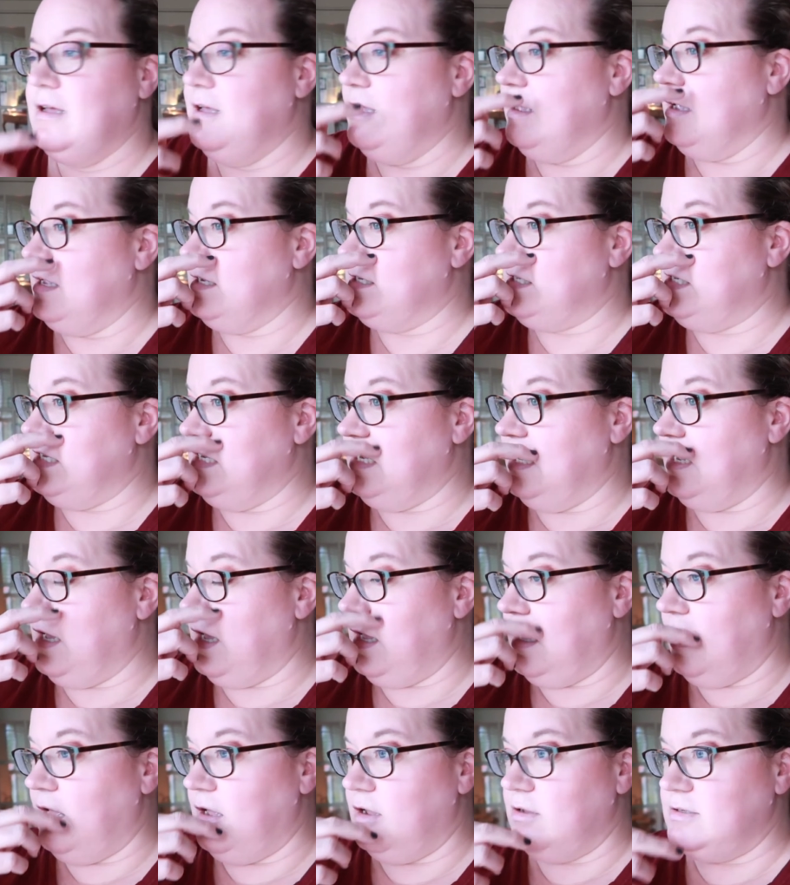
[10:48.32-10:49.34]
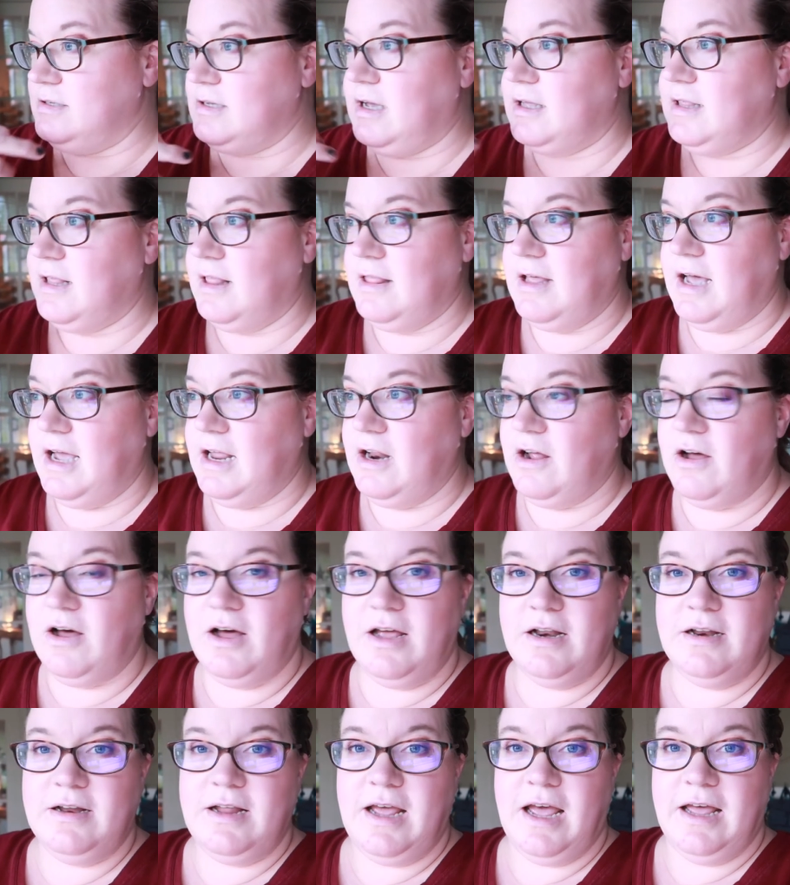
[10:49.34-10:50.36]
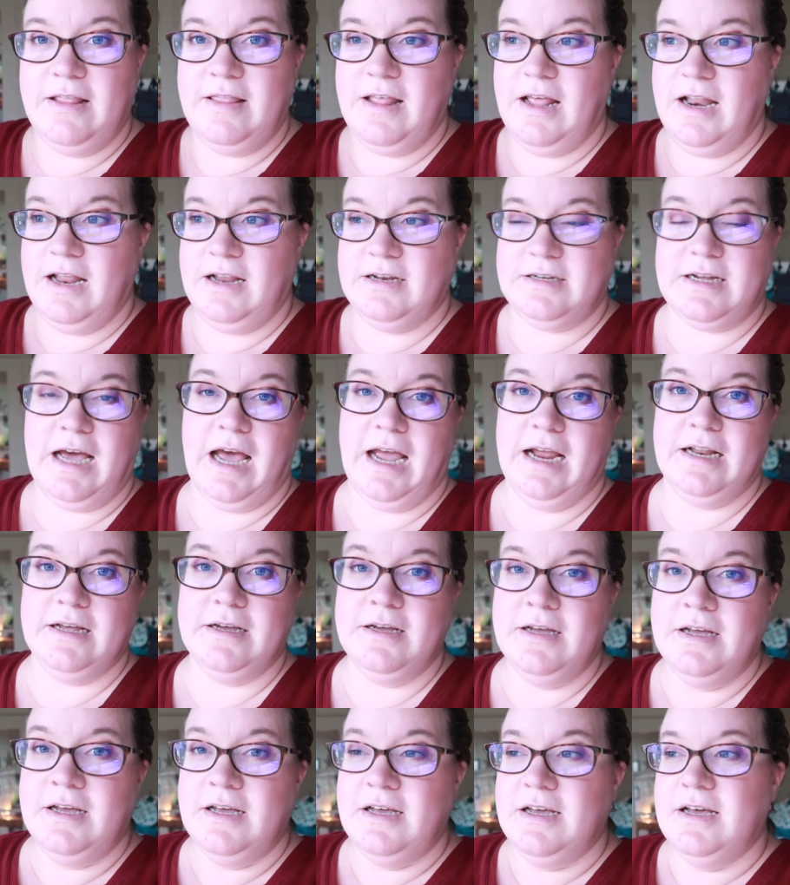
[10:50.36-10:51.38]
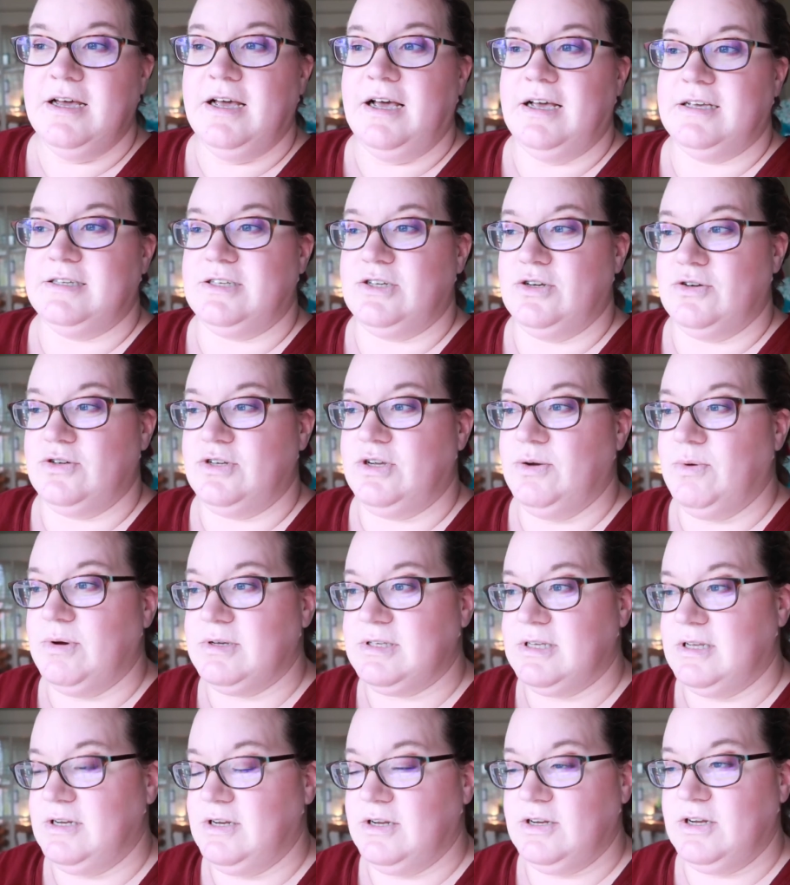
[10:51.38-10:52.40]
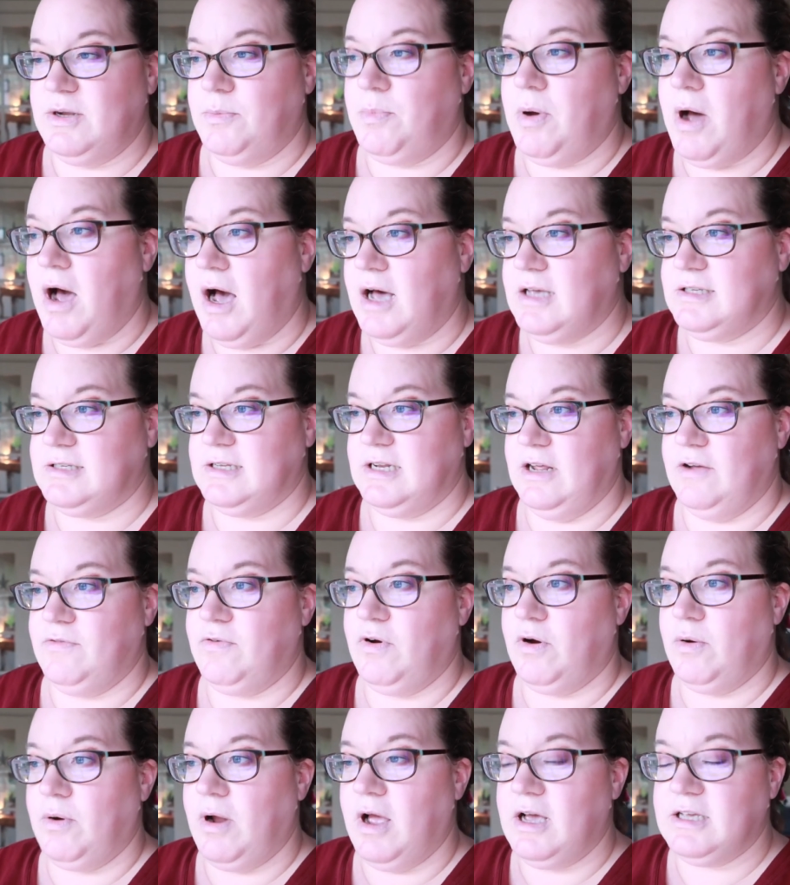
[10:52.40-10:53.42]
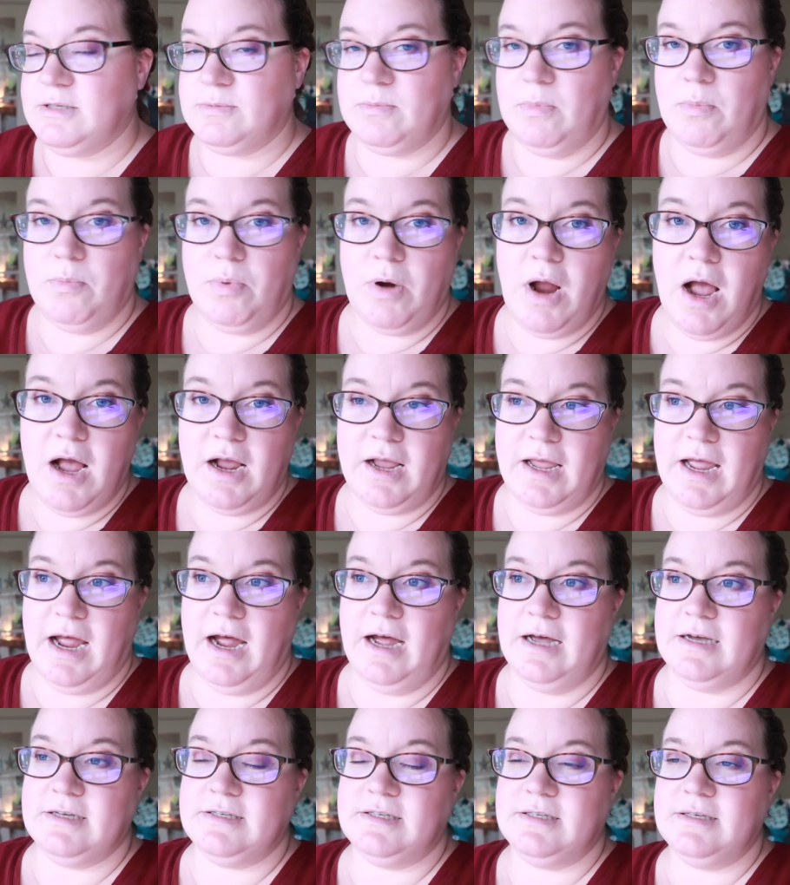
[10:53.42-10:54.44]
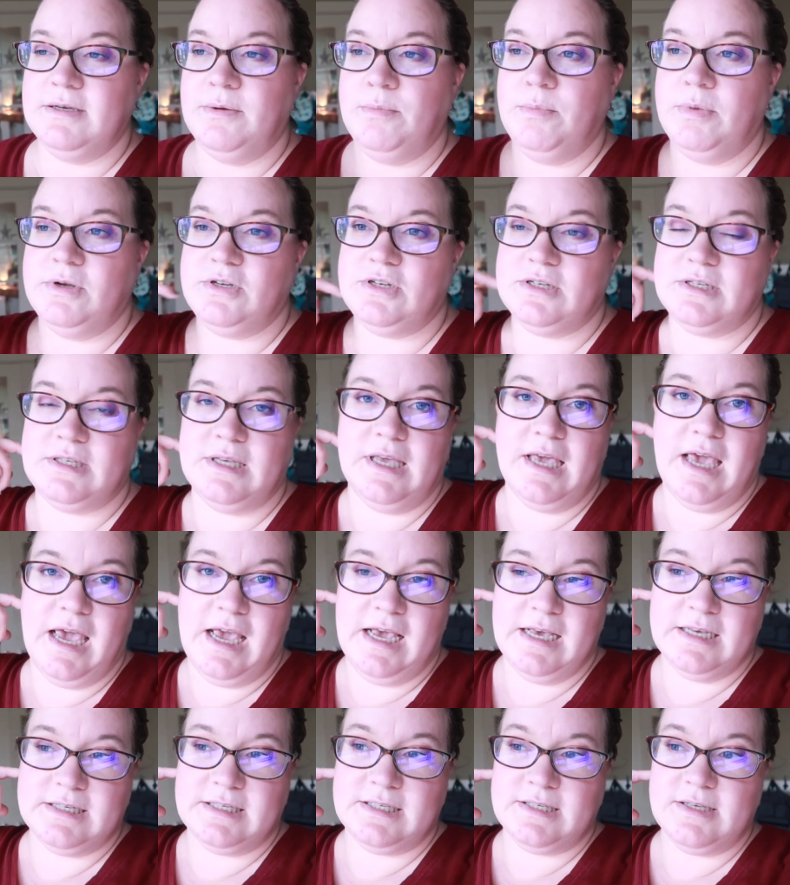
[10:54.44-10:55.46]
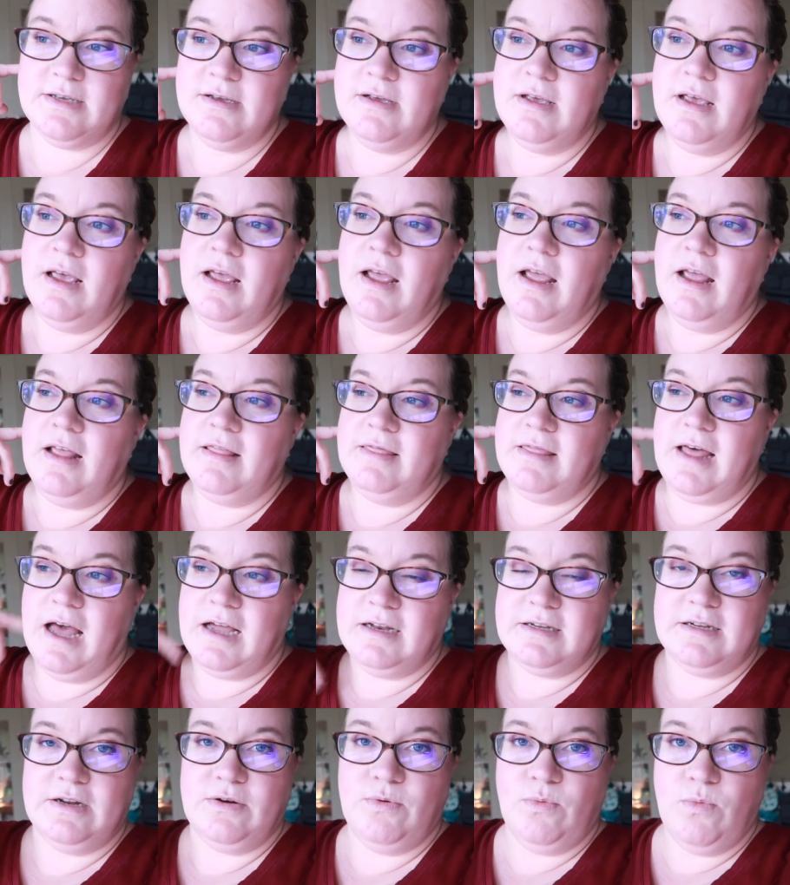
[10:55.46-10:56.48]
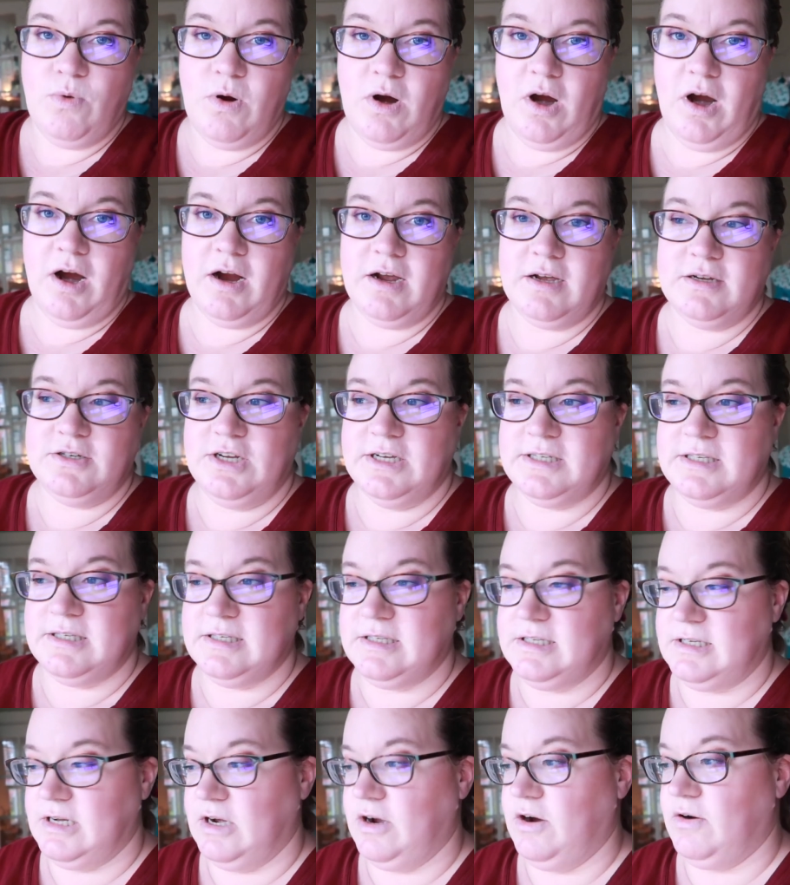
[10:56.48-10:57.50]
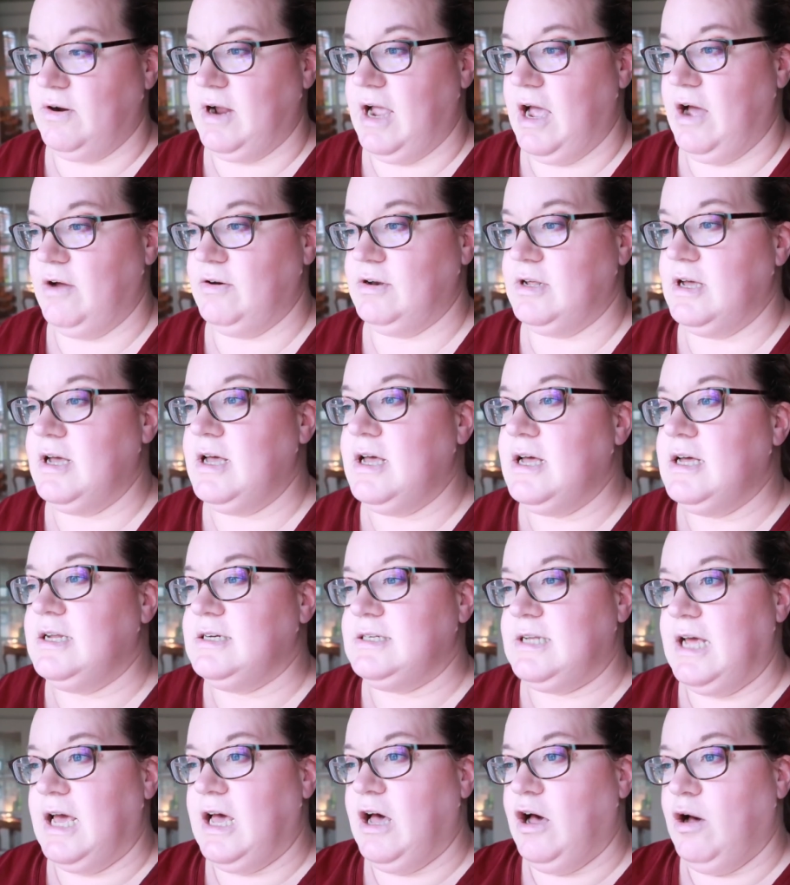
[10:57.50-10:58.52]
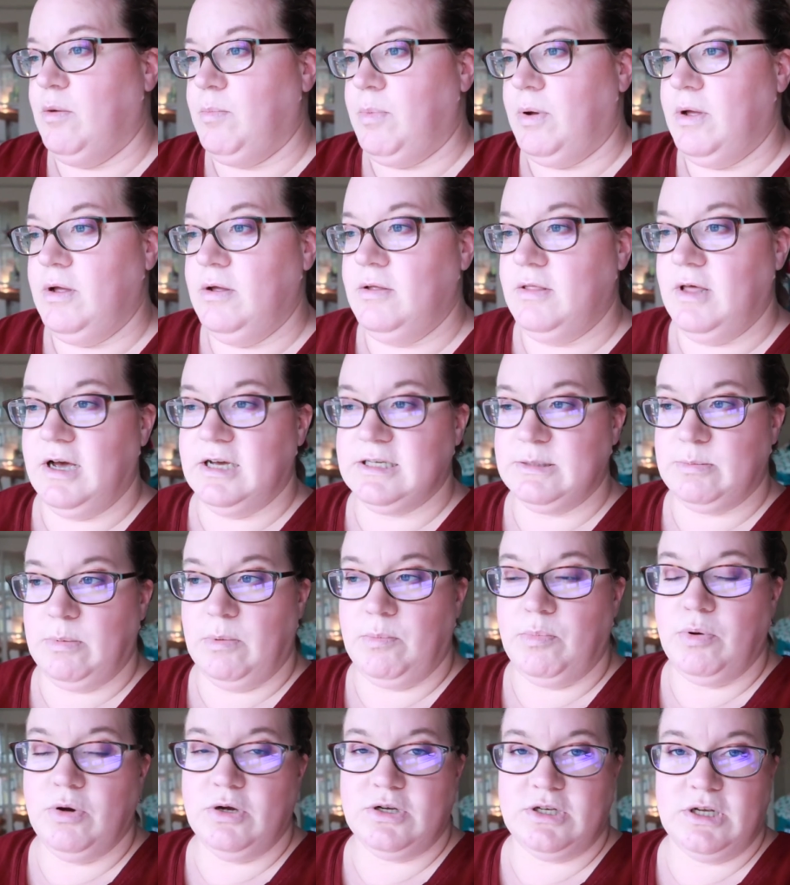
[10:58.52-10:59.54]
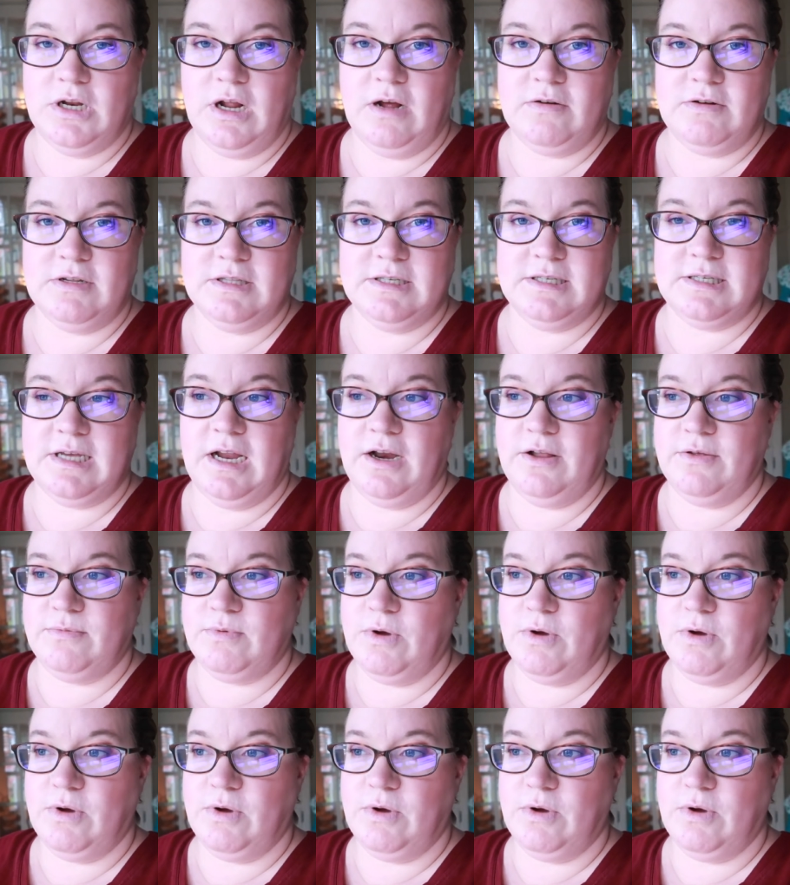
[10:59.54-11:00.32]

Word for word: because she saw the light on and then it died. And so she wasn't positive. Her husband brought gas, but just in case that didn't work, Jason stuck around to help the husband push it off to the side of the